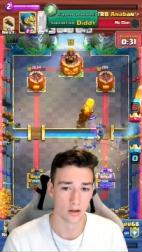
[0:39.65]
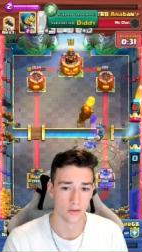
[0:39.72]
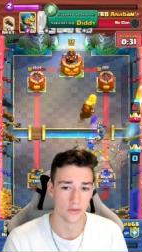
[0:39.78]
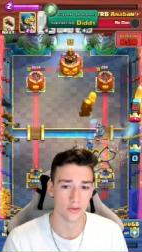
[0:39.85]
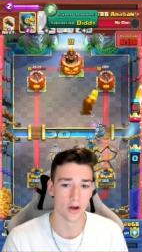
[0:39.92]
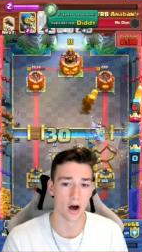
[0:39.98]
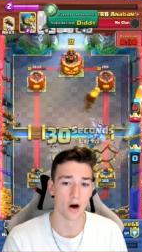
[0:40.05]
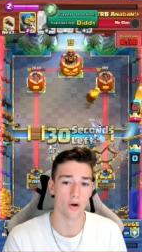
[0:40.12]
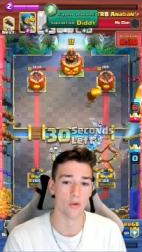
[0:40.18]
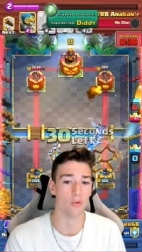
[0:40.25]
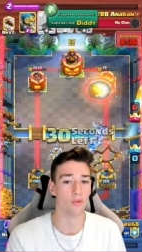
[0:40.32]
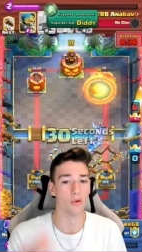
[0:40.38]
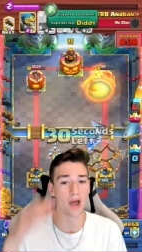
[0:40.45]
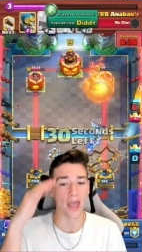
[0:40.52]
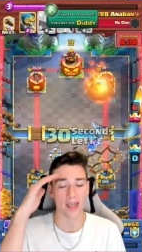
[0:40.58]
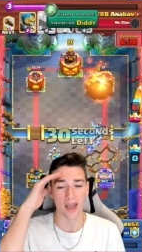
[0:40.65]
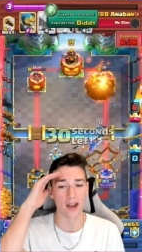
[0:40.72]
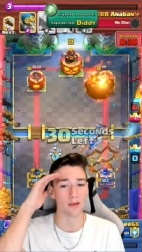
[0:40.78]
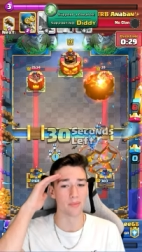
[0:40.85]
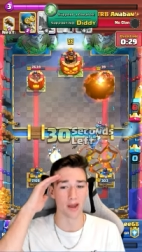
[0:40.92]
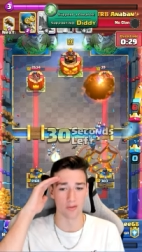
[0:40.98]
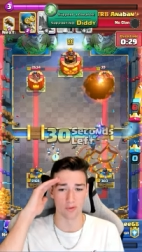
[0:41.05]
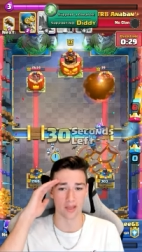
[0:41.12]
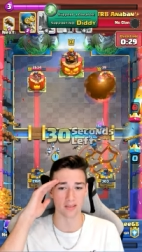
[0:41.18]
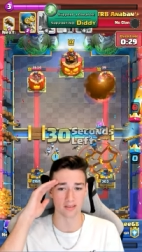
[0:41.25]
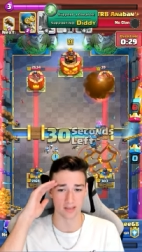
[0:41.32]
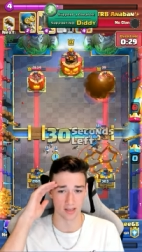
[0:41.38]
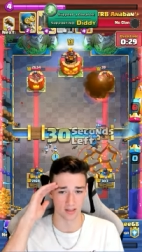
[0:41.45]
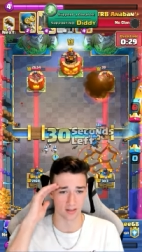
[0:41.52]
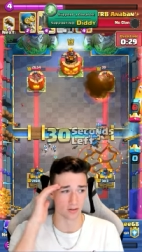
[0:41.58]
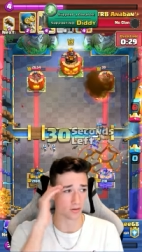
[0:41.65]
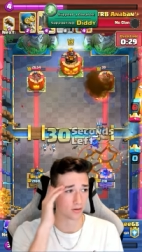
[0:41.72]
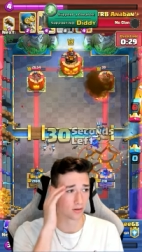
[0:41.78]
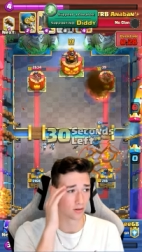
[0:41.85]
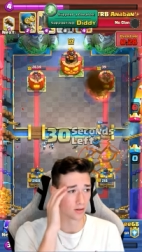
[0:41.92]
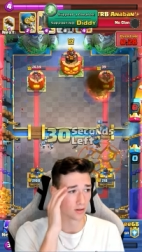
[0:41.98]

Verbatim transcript: No way Anaban wins this, dude.